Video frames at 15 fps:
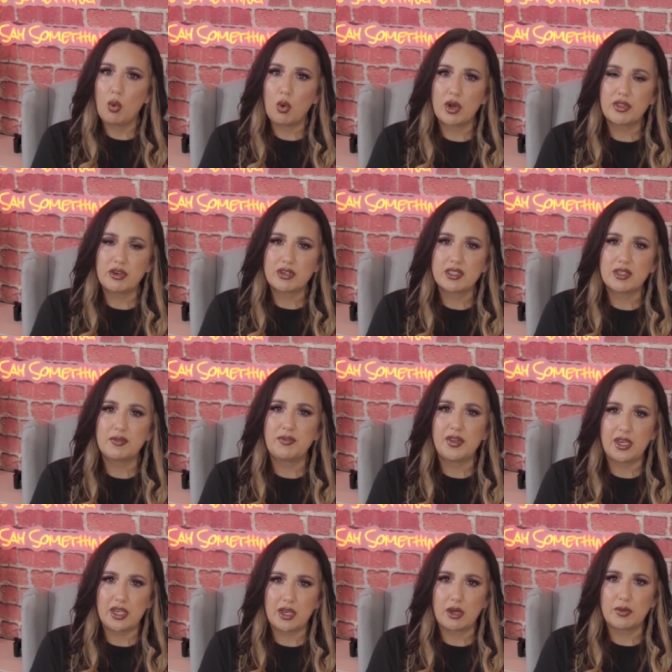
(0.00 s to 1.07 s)
or there's a
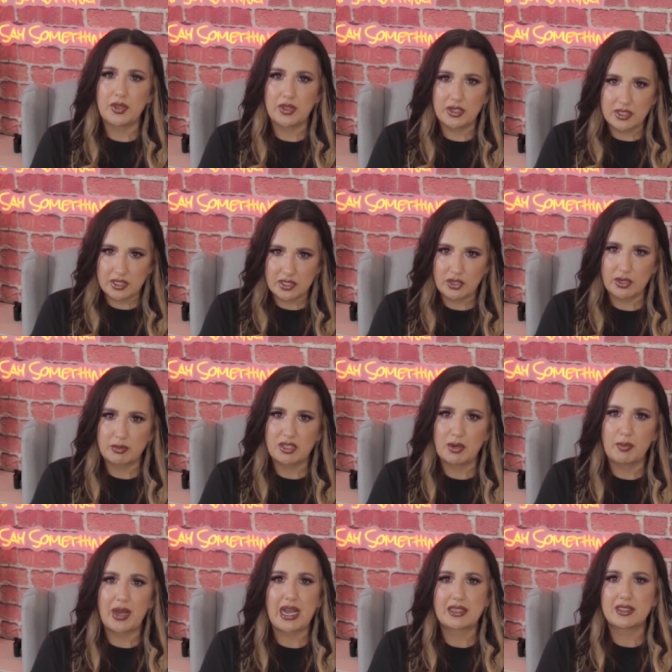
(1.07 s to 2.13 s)
video in the
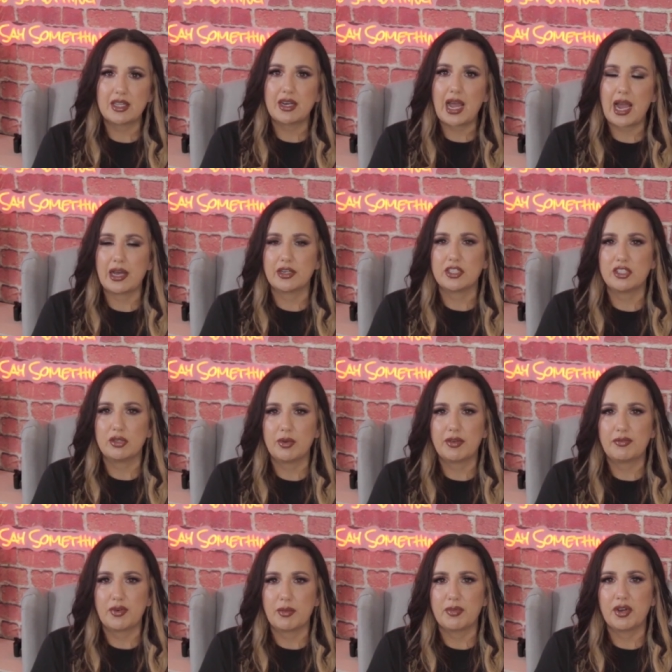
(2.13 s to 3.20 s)
description box on how to do
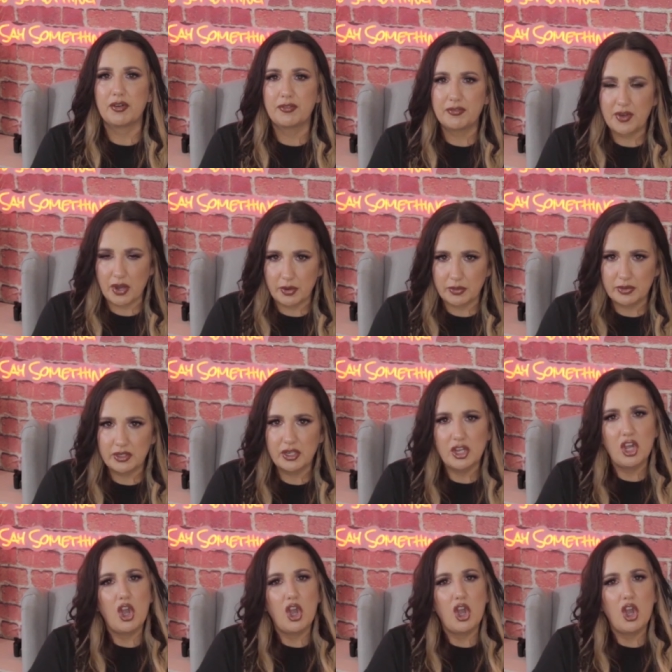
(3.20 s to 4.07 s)
it from your phone.